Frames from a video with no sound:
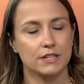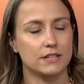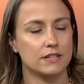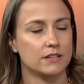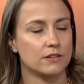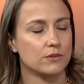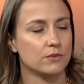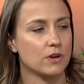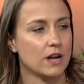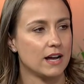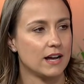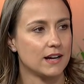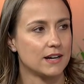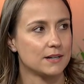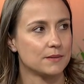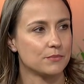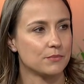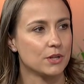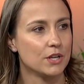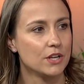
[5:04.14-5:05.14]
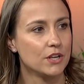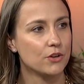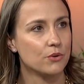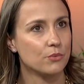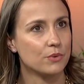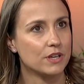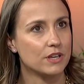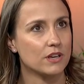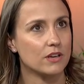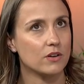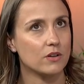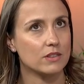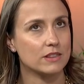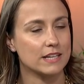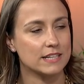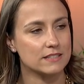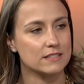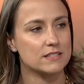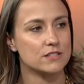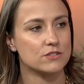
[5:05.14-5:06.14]
year um, we
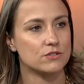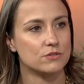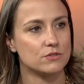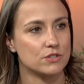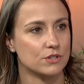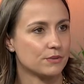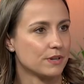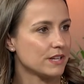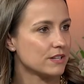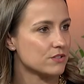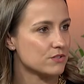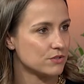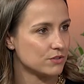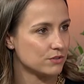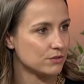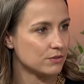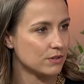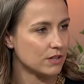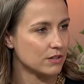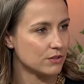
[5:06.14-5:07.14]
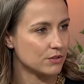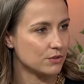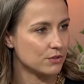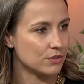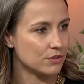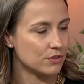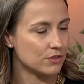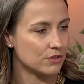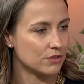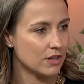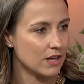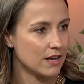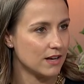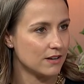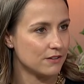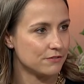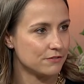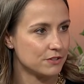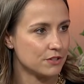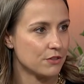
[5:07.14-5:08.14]
like to donate to a local
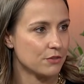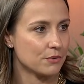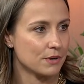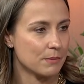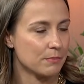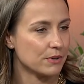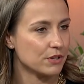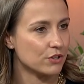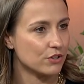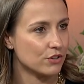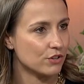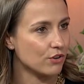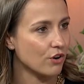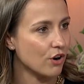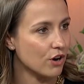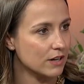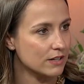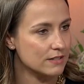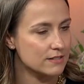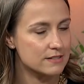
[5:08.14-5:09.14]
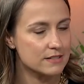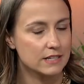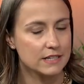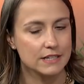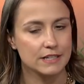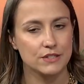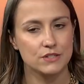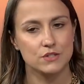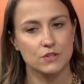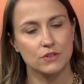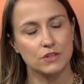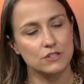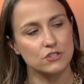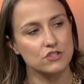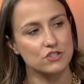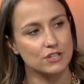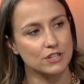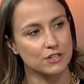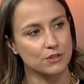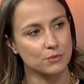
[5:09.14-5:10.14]
uh, philanthropic good cause. So
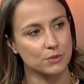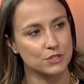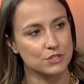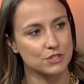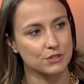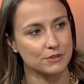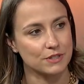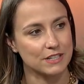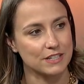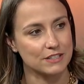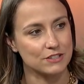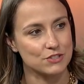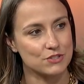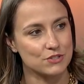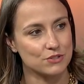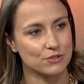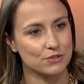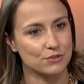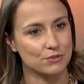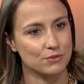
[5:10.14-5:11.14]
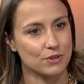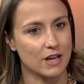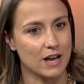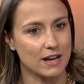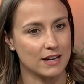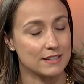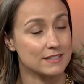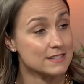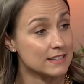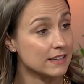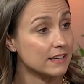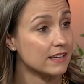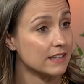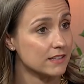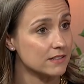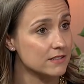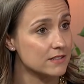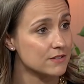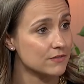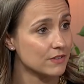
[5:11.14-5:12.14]
this year we're donating to uh, Sick
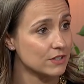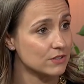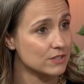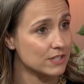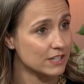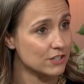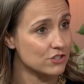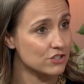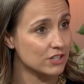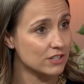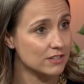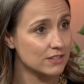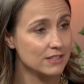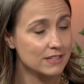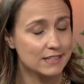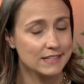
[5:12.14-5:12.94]
Kids Foundation.